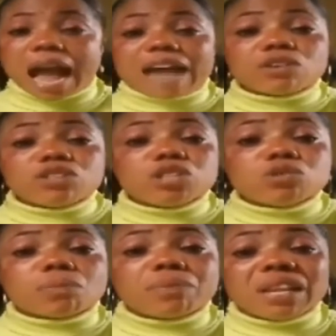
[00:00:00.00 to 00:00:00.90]
I don't
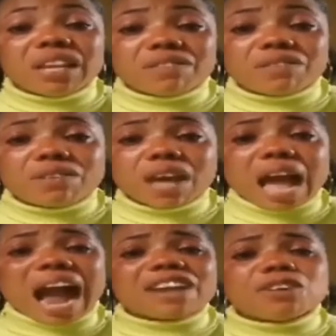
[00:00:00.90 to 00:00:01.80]
need your belief.
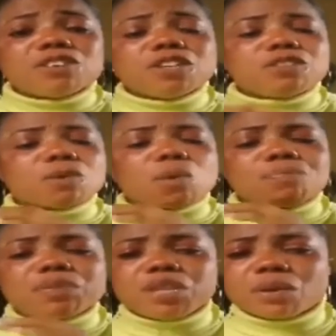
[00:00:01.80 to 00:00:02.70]
I don't need your
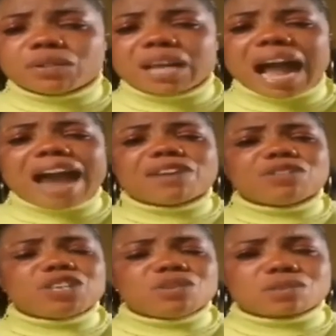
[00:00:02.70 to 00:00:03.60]
opinion. I
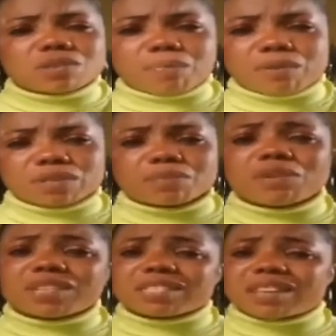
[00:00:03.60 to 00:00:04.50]
don't need your support.
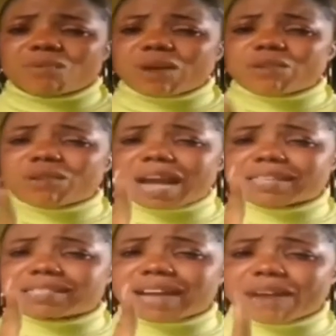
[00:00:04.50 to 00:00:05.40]
But the same way you
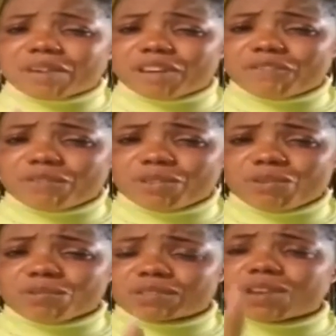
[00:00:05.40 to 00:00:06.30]
guys carry evil
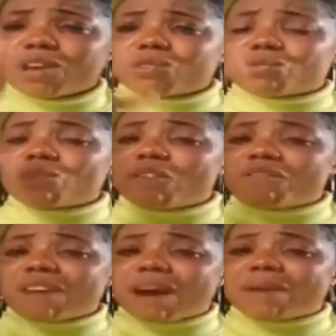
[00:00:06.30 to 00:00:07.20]
news to go
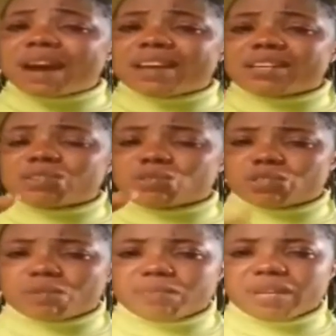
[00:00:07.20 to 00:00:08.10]
viral in the
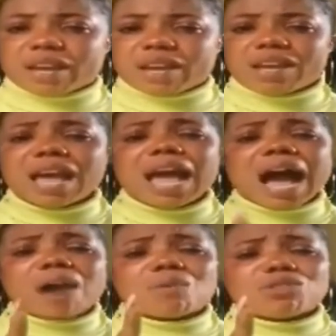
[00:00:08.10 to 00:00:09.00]
social media,
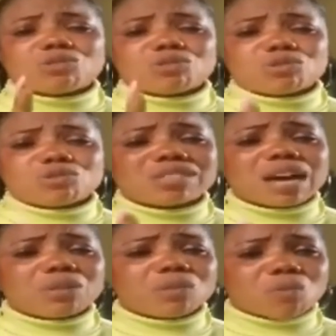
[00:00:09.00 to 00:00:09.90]
I want you to
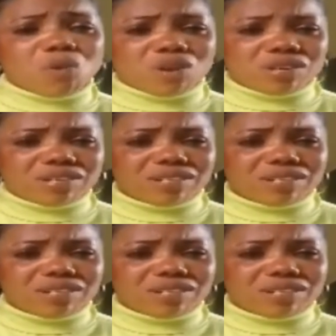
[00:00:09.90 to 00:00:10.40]
tell the world